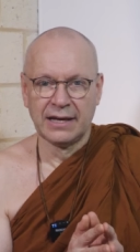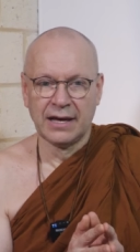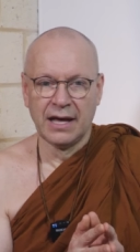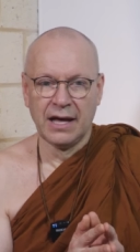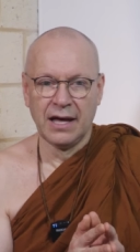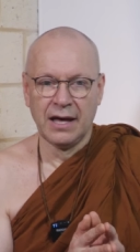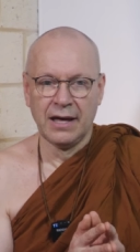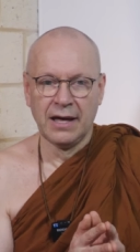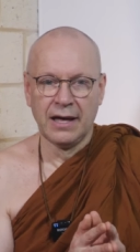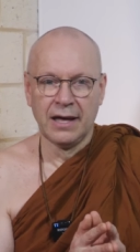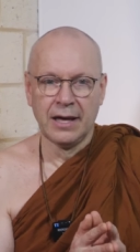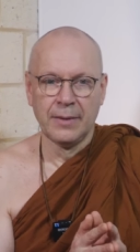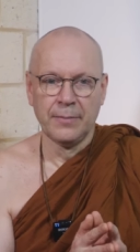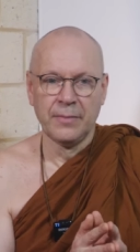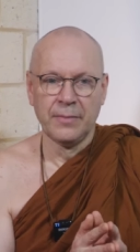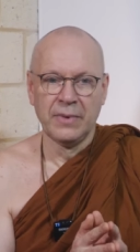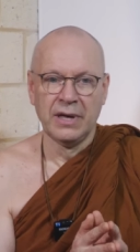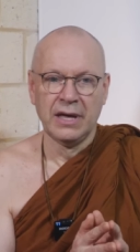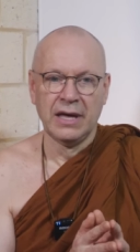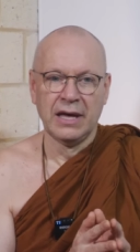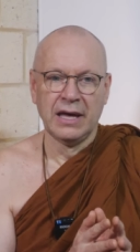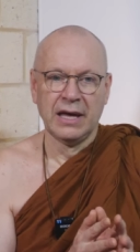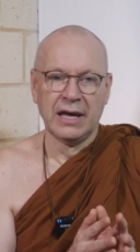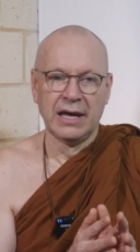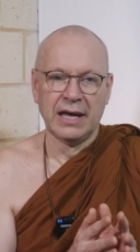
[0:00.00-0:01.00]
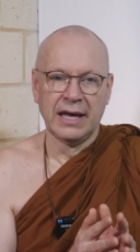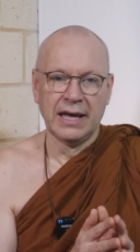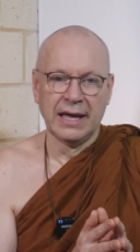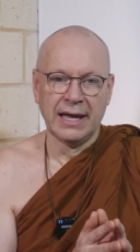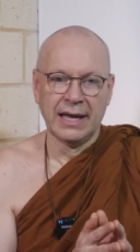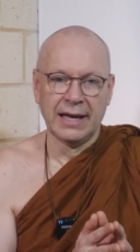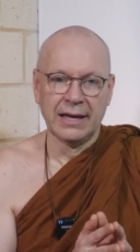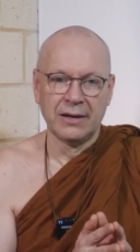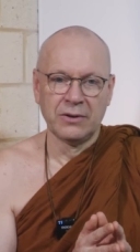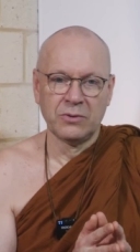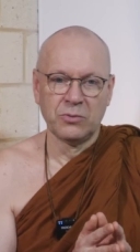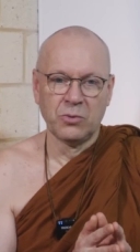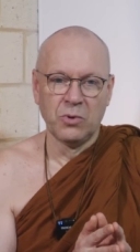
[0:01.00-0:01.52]
calm,
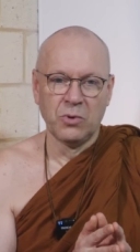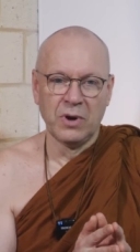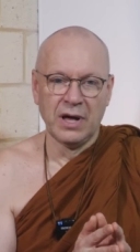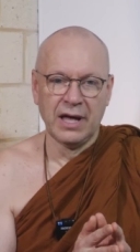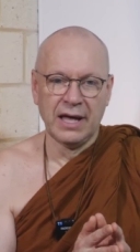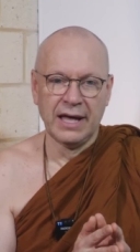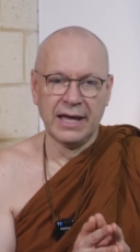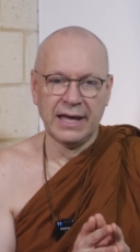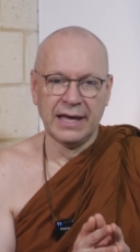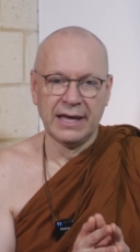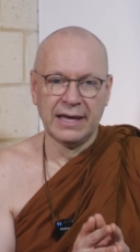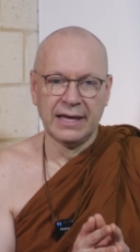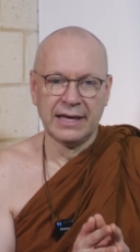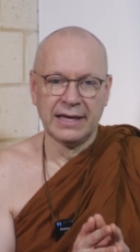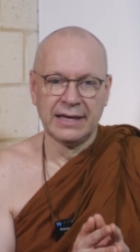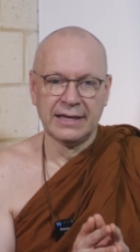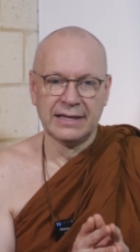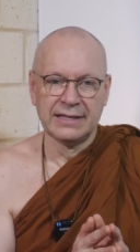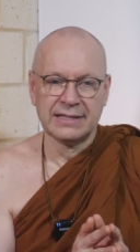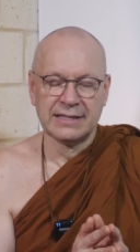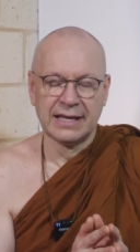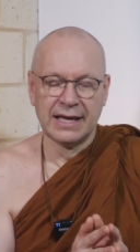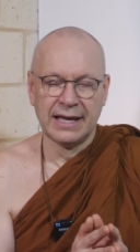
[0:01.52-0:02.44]
and wise